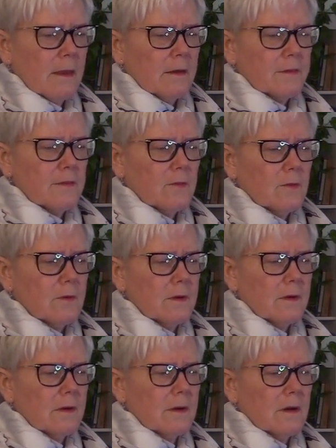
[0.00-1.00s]
So
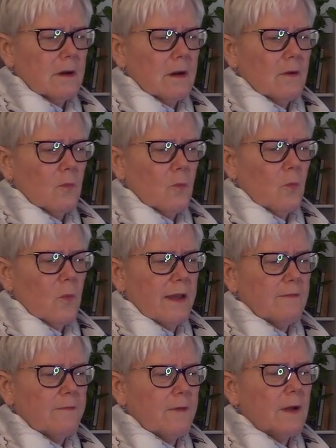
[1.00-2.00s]

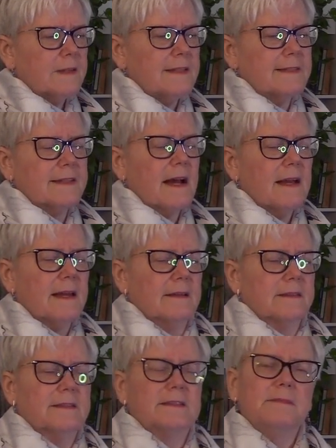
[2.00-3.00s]
when faulty
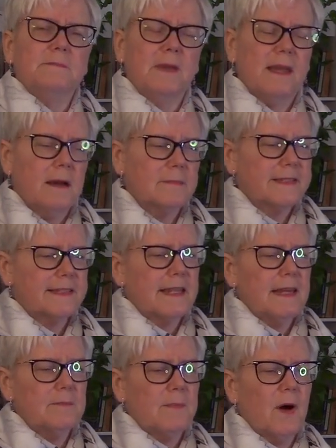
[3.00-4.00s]
science becomes
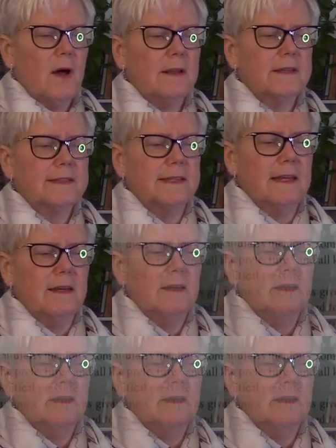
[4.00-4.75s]
state policy